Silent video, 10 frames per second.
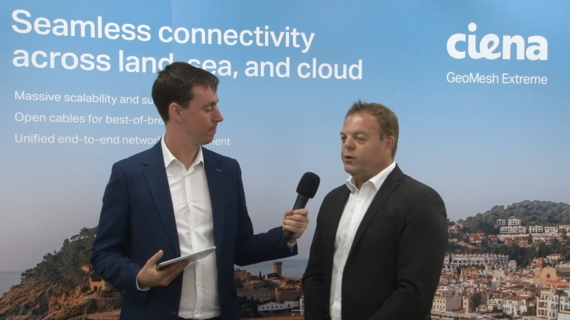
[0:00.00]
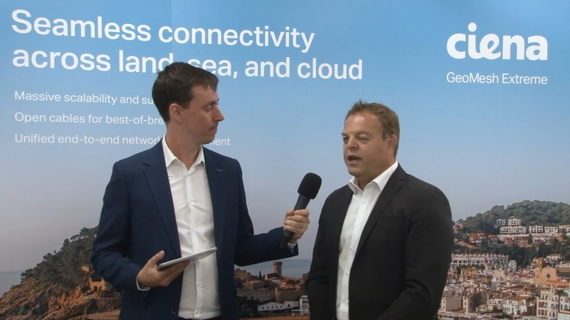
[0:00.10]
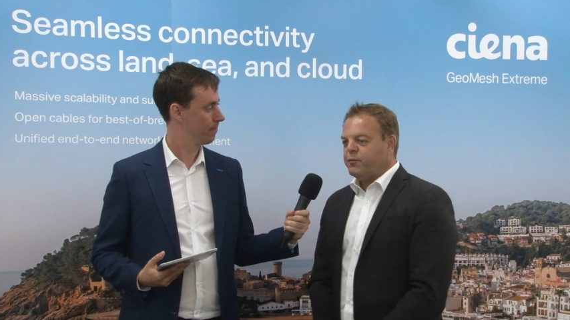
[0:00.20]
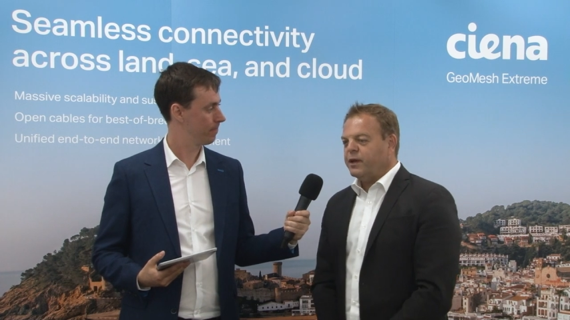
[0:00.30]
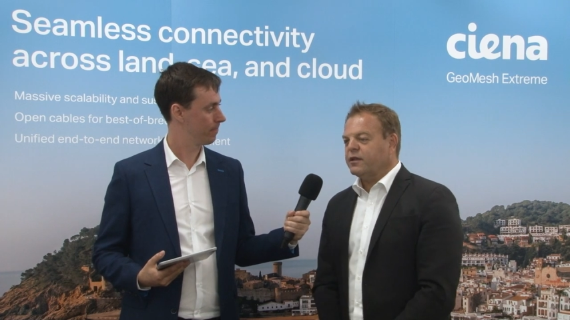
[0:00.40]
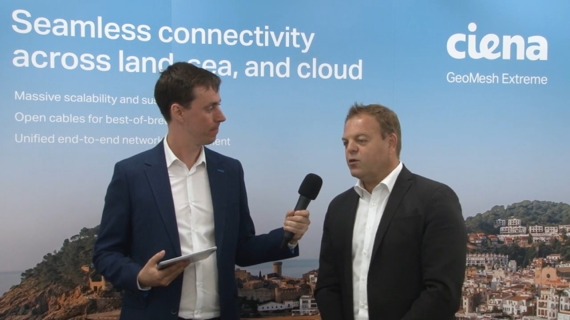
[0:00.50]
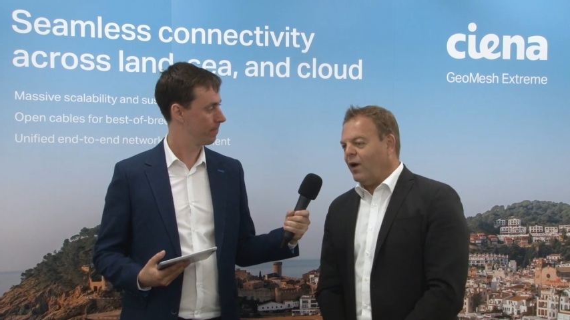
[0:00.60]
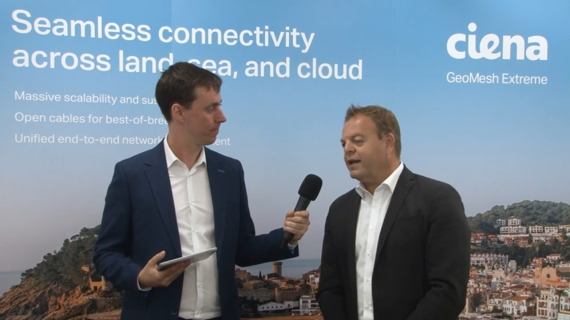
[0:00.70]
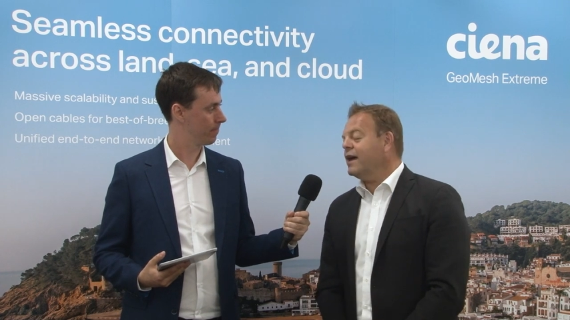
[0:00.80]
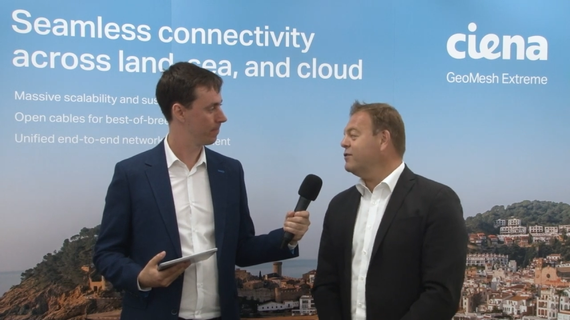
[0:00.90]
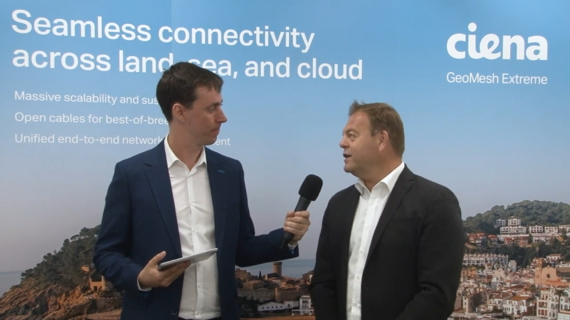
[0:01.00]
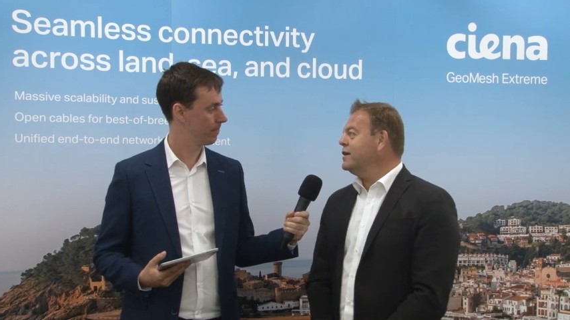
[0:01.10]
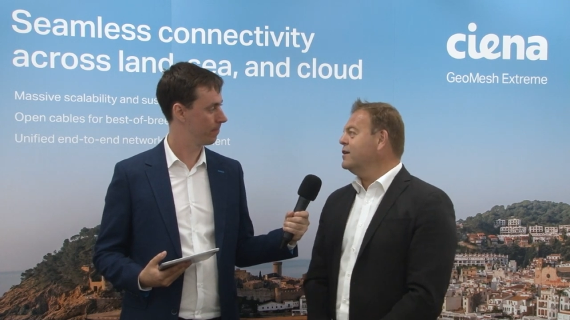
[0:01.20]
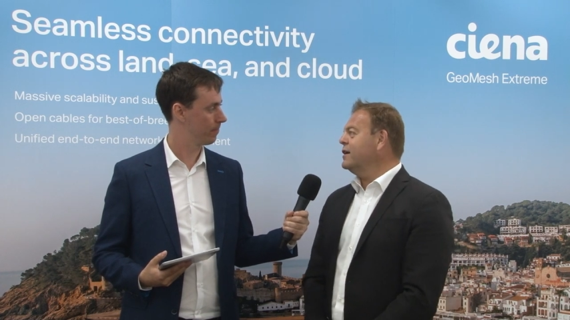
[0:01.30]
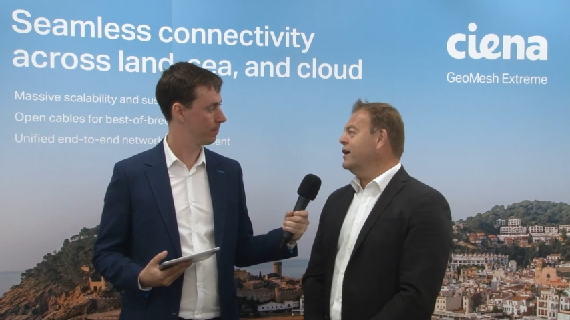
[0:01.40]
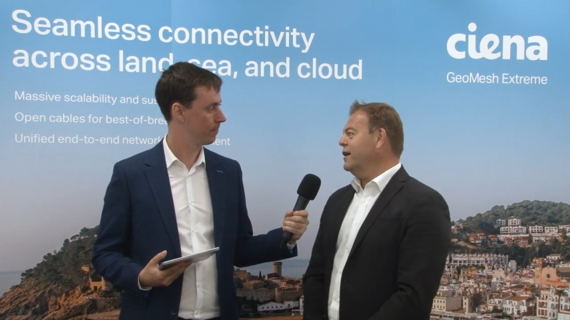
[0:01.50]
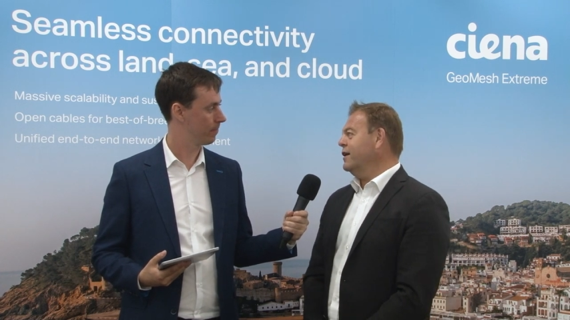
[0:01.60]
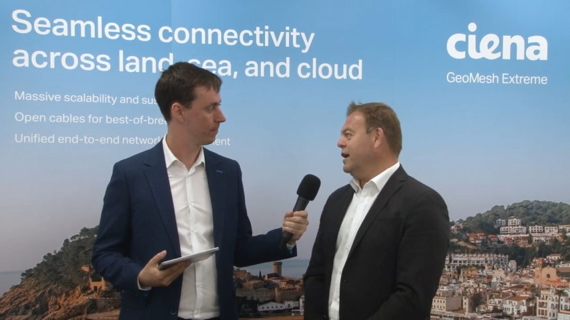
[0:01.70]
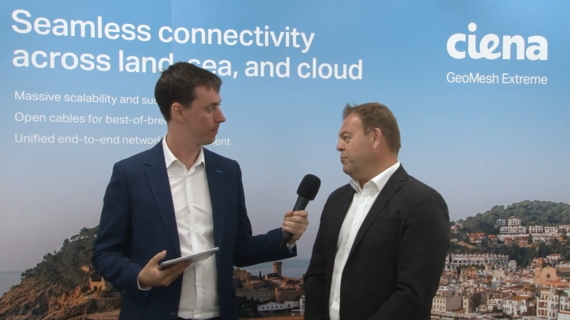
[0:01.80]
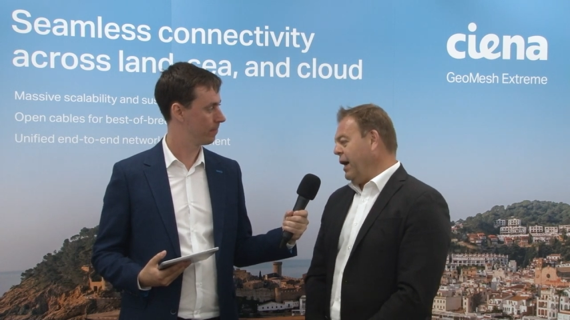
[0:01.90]
Speaker 1: we have been quite heavily
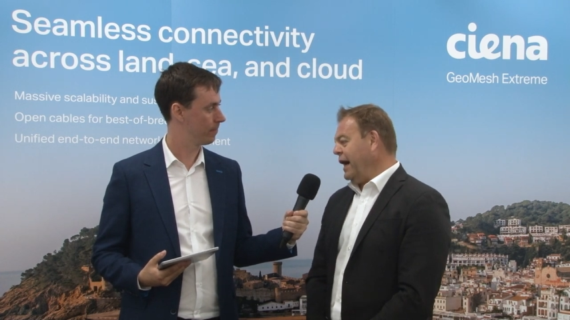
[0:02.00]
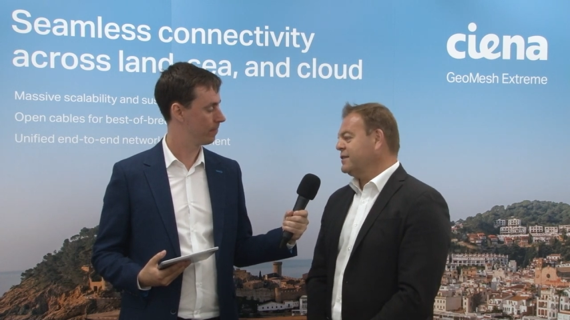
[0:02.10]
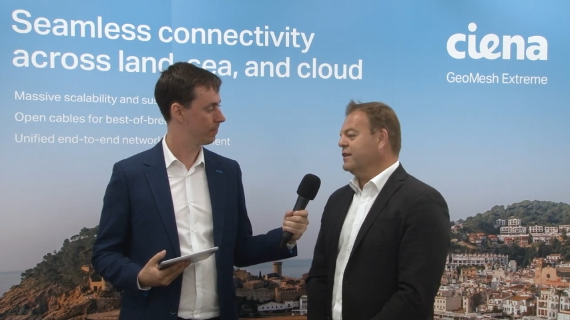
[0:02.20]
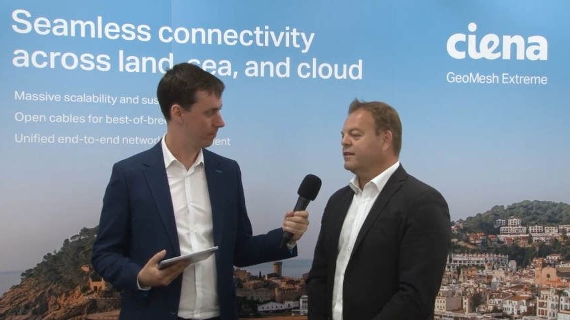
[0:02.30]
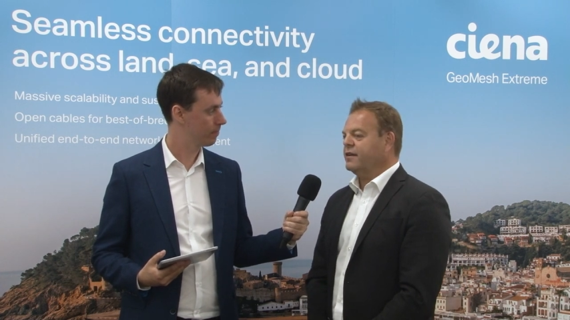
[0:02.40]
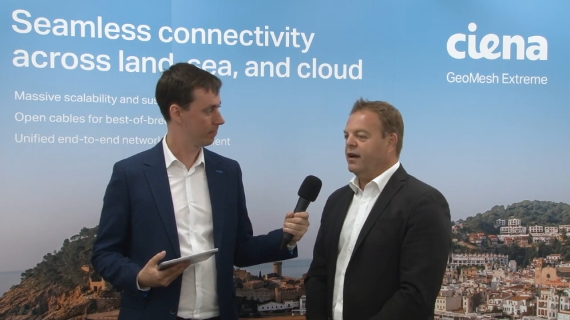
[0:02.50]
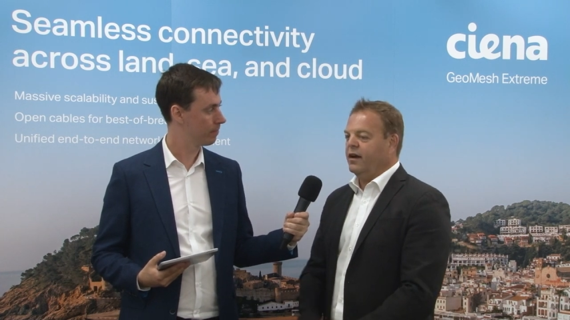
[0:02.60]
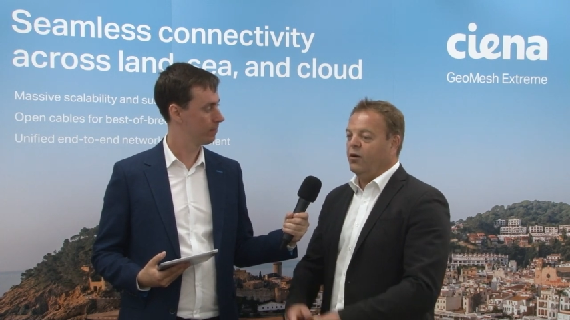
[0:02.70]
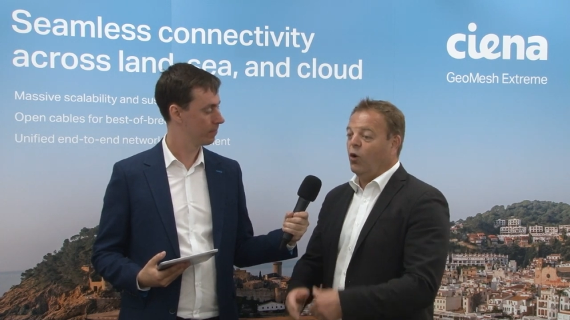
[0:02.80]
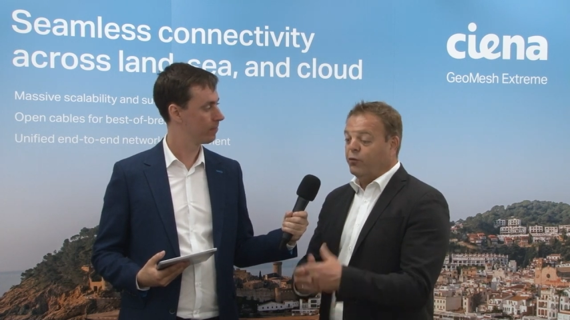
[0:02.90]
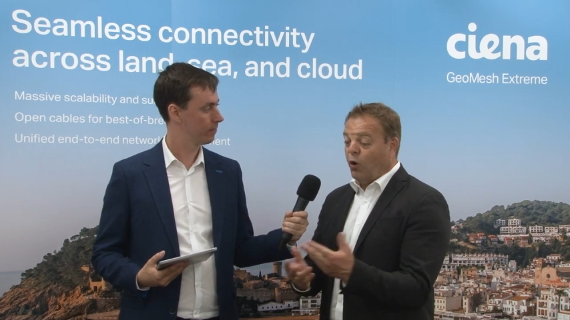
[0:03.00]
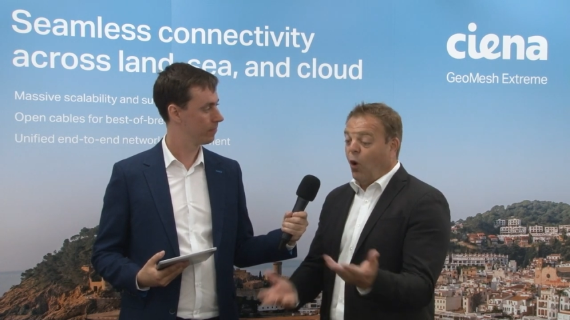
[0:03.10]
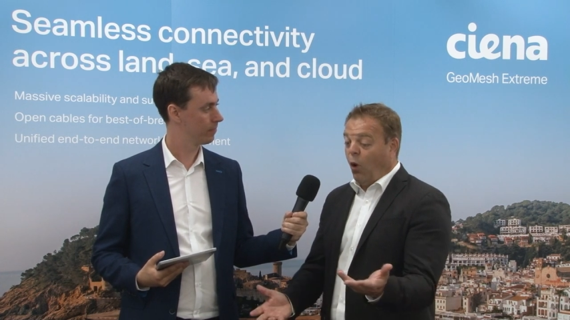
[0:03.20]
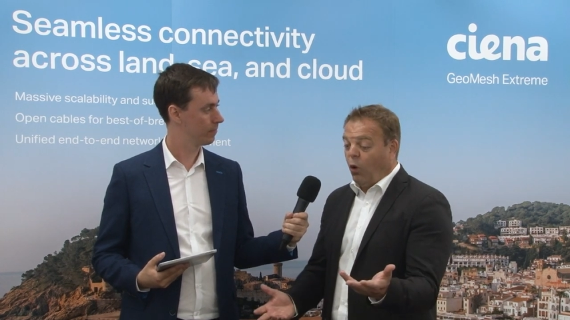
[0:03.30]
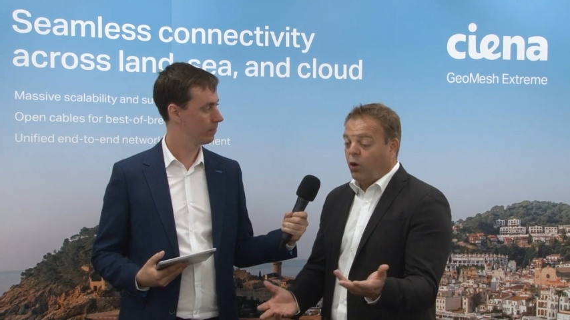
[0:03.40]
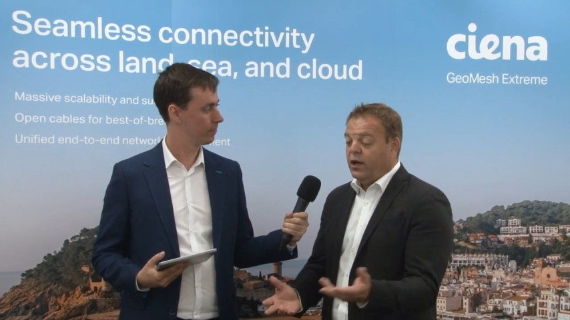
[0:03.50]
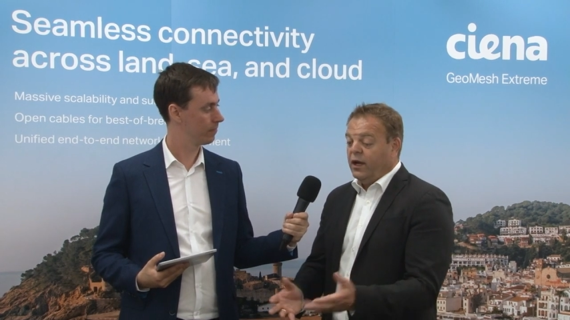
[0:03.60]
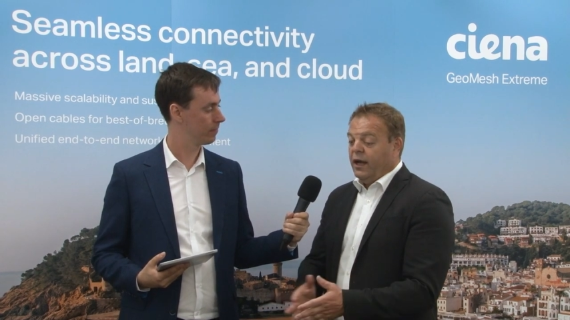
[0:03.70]
uh, impacted uh, overall,